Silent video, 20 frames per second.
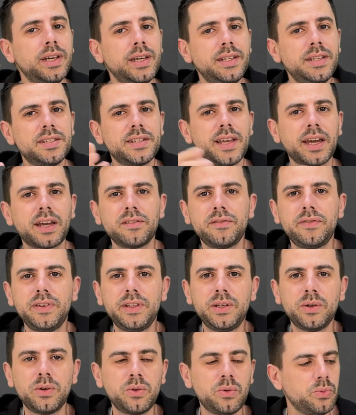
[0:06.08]
in the second
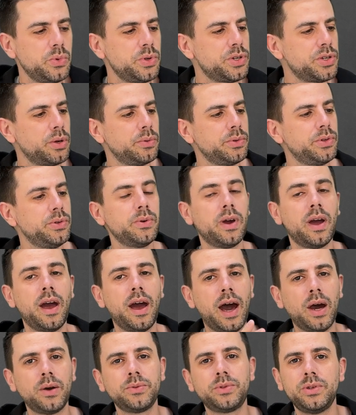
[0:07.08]
video we showed you
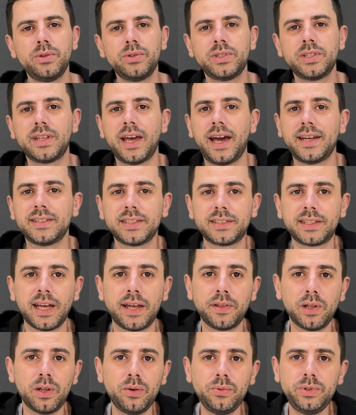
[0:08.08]
how to use it as a
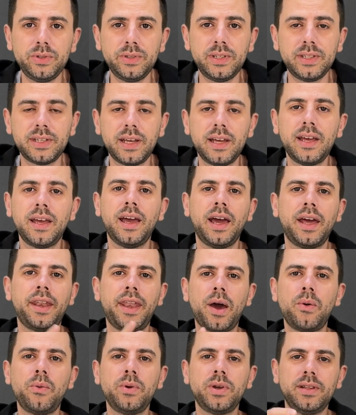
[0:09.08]
standalone unit and
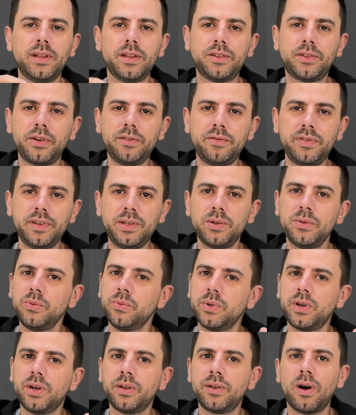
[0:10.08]
now in the third video
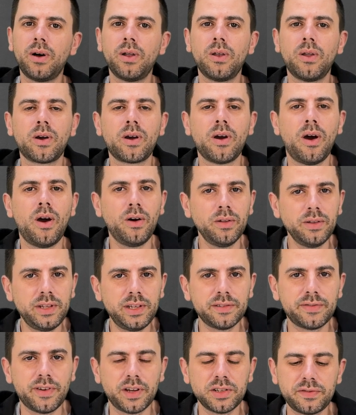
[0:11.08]
we're going to unlock all the
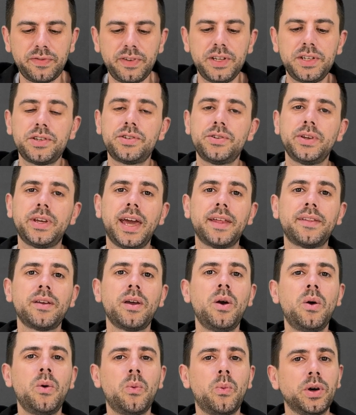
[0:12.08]
advanced features you get
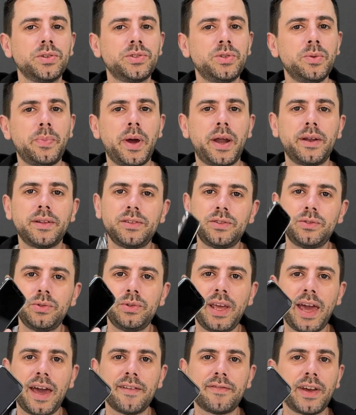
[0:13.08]
once you pair it to
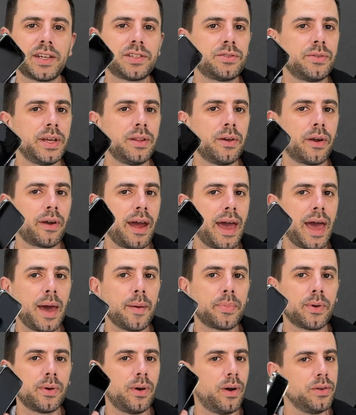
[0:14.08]
the FX Radar
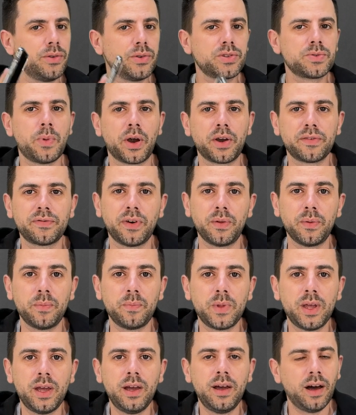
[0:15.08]
app on your smartphone.
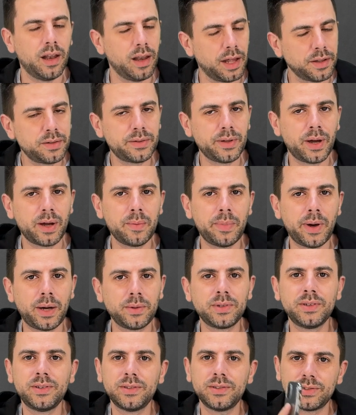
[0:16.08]
A lot to talk
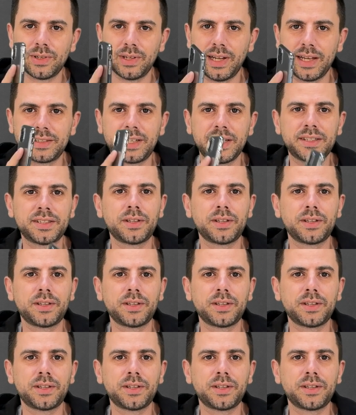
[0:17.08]
about, so let's get